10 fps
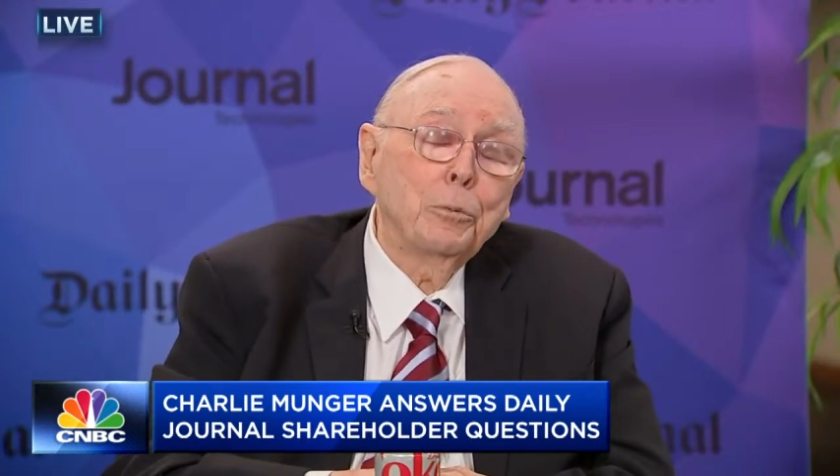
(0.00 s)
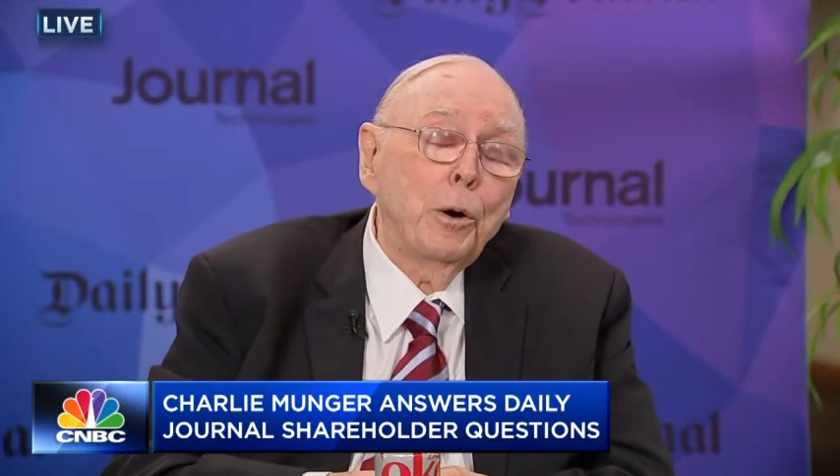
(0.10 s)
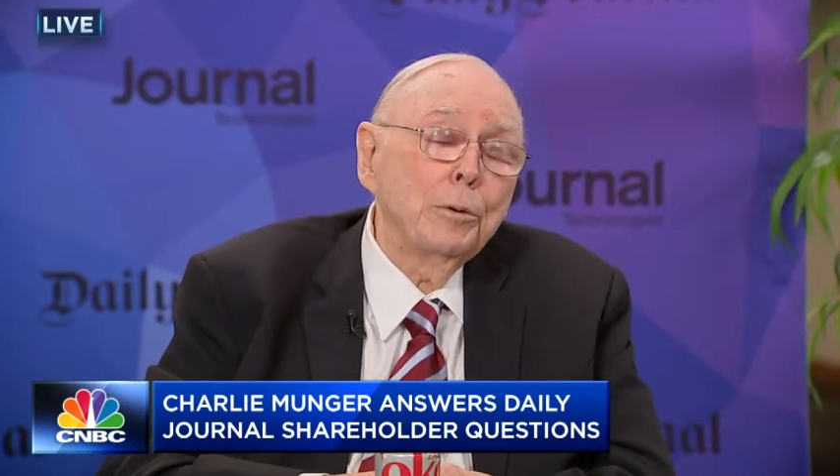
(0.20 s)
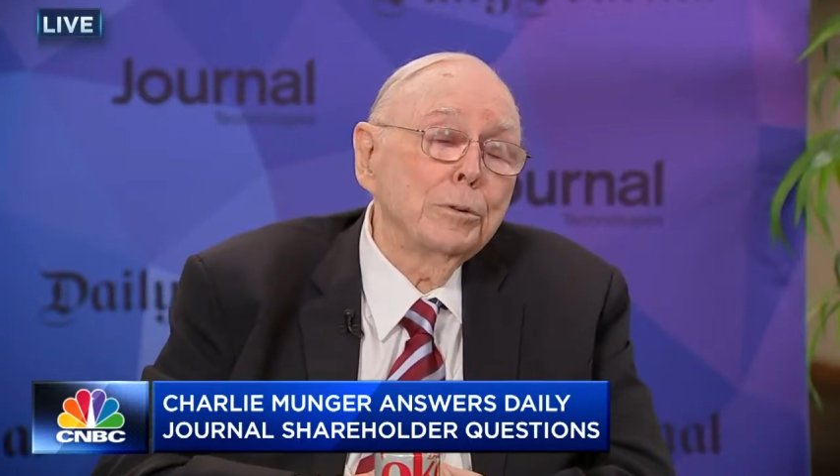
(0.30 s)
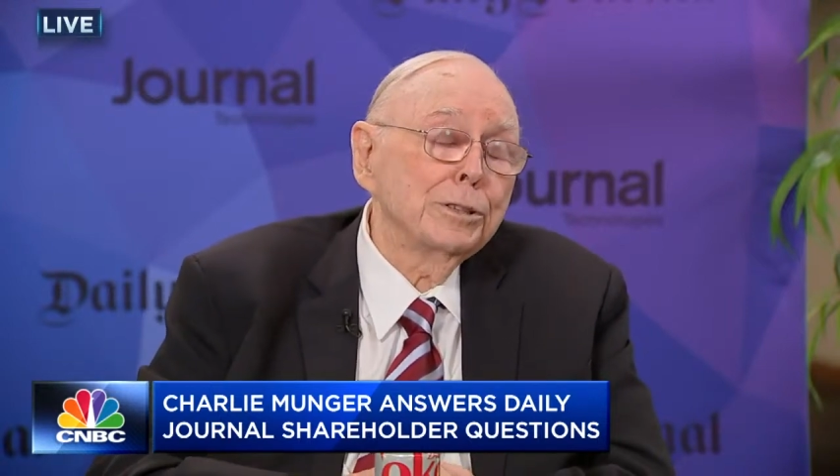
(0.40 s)

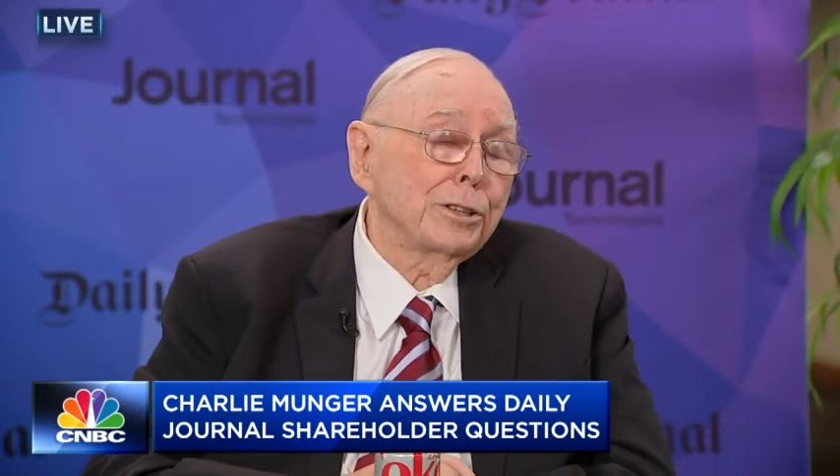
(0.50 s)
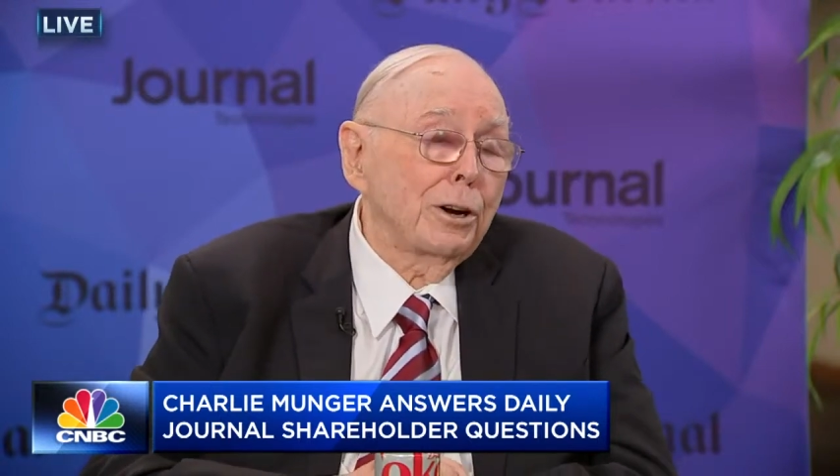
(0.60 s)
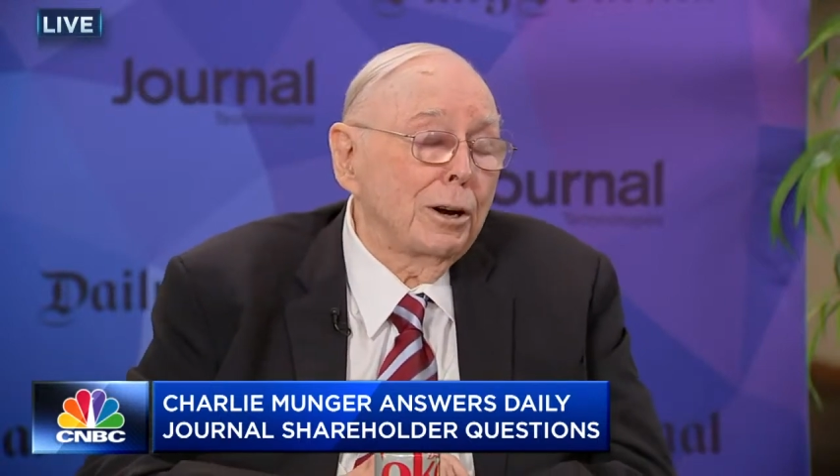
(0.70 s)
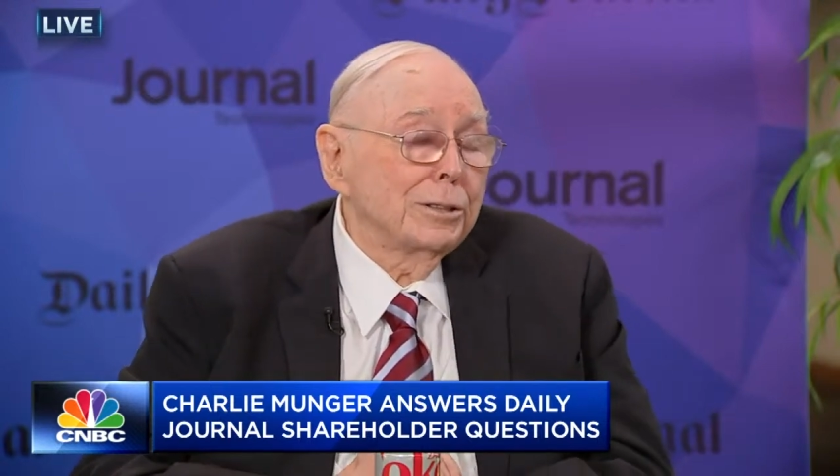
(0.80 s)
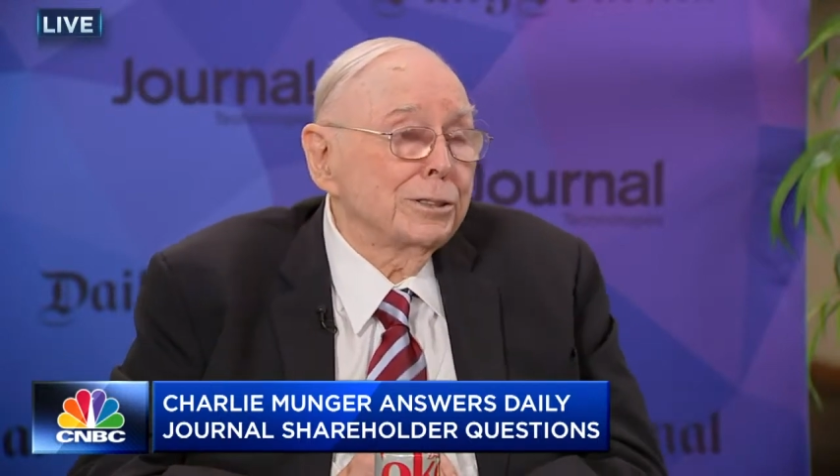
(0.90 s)
one was a
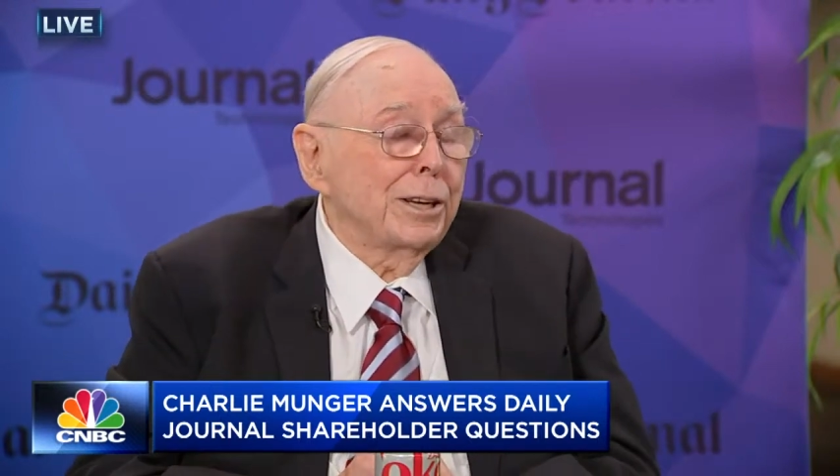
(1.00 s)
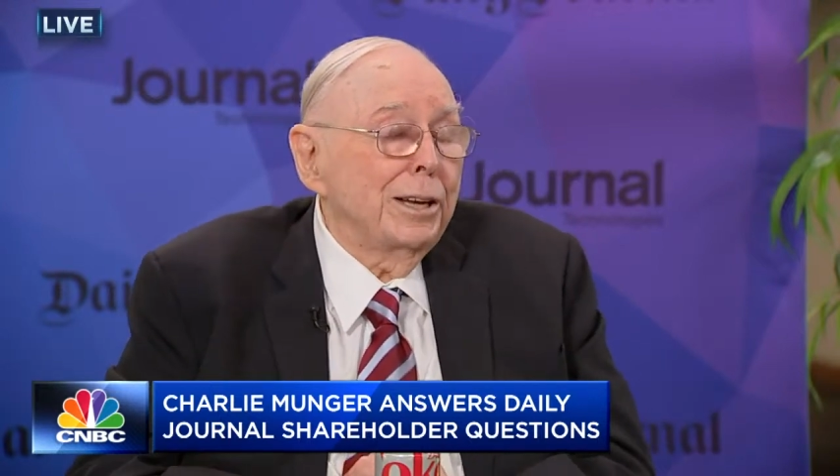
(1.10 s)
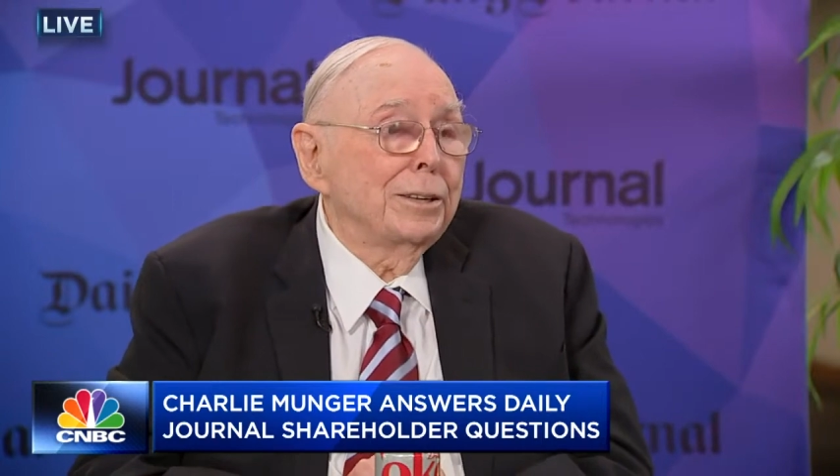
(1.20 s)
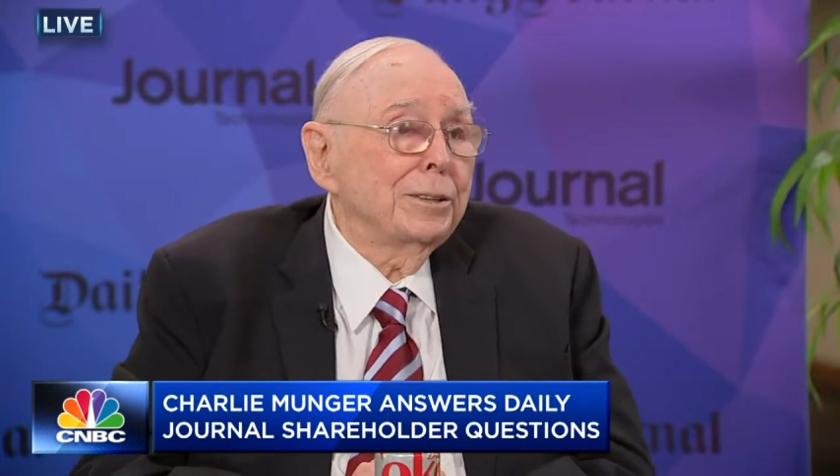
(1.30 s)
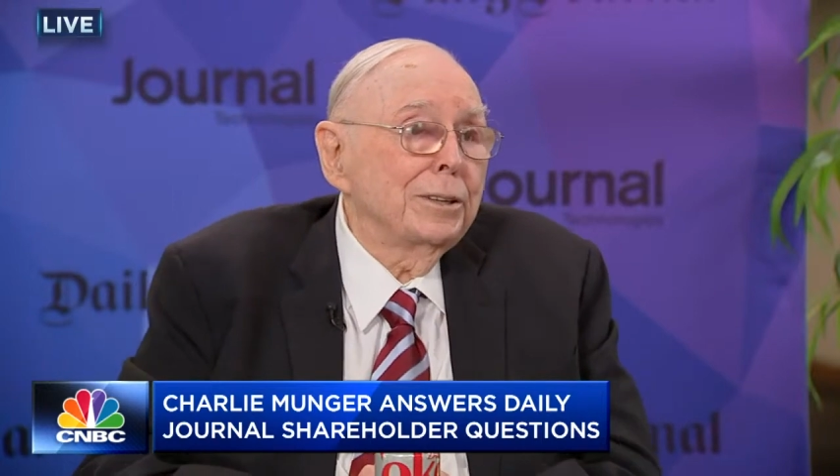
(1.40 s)

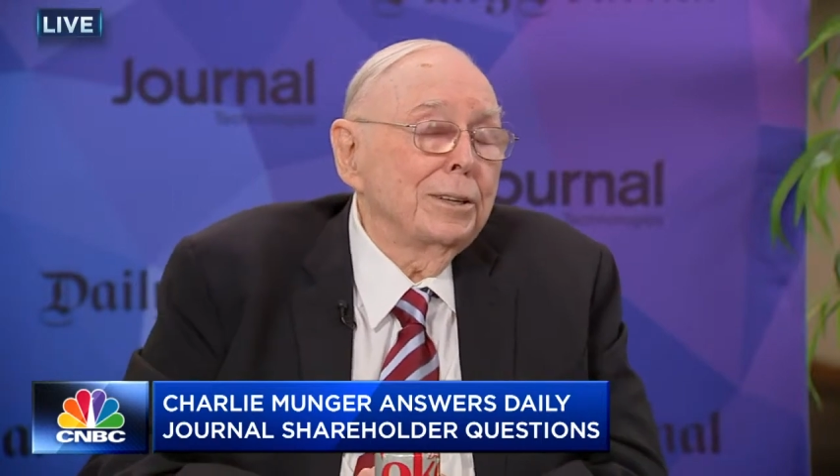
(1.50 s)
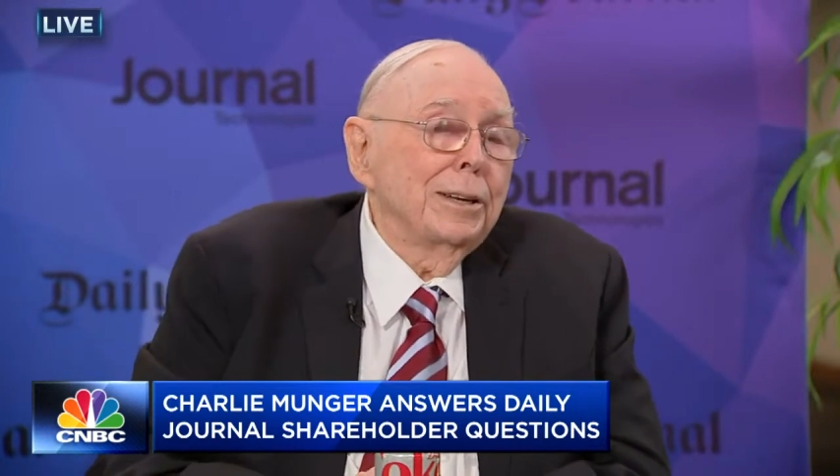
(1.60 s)
currency, and